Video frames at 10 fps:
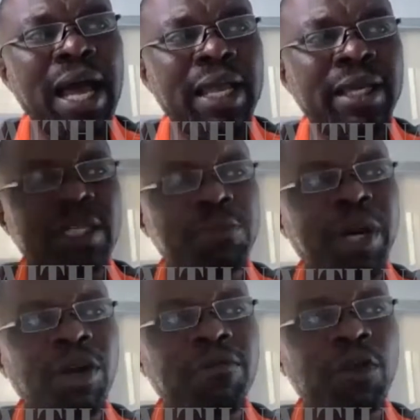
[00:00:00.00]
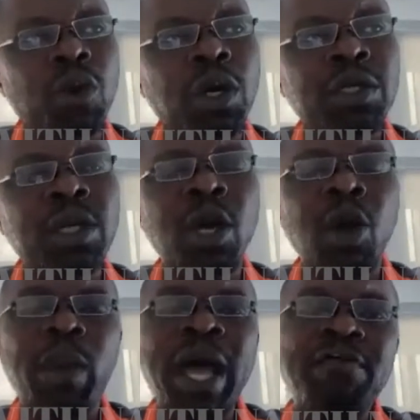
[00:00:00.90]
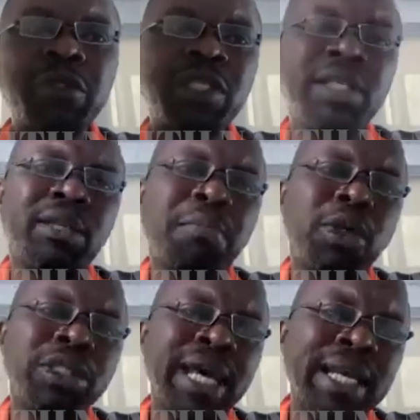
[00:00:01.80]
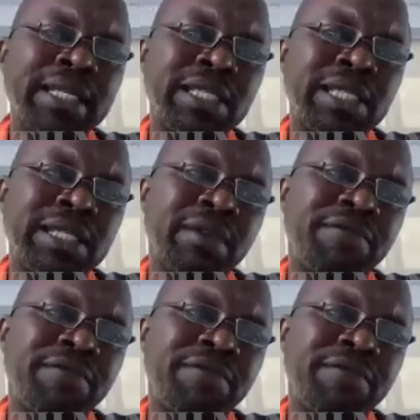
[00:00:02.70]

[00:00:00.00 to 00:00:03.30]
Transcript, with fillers: in this part of the world, we haven't seen the mortalities and